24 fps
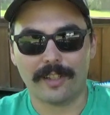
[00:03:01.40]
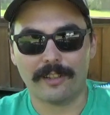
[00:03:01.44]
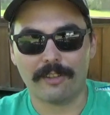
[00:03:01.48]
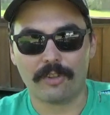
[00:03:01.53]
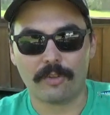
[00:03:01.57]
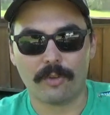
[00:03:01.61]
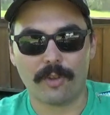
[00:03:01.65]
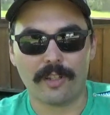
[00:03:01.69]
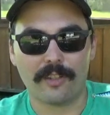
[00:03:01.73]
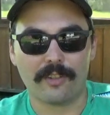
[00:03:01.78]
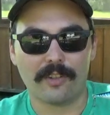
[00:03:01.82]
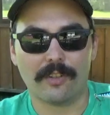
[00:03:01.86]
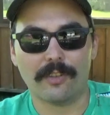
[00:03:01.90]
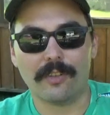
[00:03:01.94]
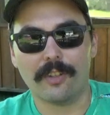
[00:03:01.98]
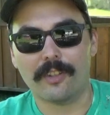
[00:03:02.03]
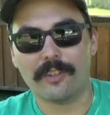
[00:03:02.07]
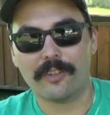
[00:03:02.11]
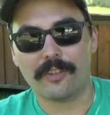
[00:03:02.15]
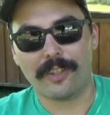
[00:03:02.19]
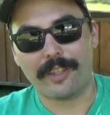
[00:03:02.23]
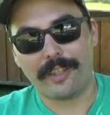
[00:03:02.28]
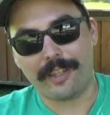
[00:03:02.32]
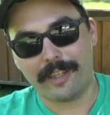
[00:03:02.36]
get strikes on
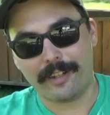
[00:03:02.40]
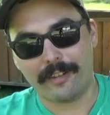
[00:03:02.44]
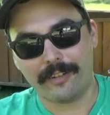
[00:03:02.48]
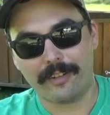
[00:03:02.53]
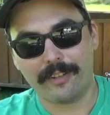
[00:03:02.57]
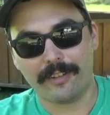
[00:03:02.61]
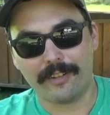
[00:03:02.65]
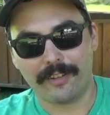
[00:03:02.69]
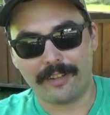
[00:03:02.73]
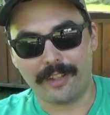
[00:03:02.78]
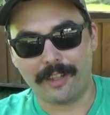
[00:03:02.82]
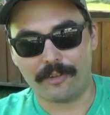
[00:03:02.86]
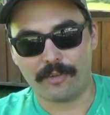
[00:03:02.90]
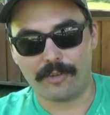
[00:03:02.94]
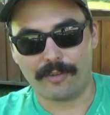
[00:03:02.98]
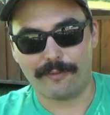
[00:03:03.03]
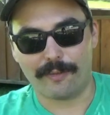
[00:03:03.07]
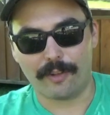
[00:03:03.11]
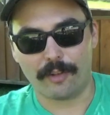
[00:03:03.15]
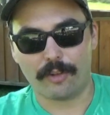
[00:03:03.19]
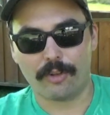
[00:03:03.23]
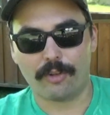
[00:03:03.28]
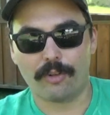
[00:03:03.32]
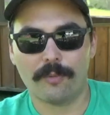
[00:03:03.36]
this and catch a
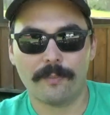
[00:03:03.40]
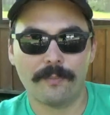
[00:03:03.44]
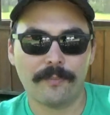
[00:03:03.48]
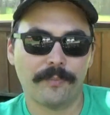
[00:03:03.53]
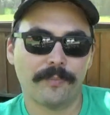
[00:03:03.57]
fish.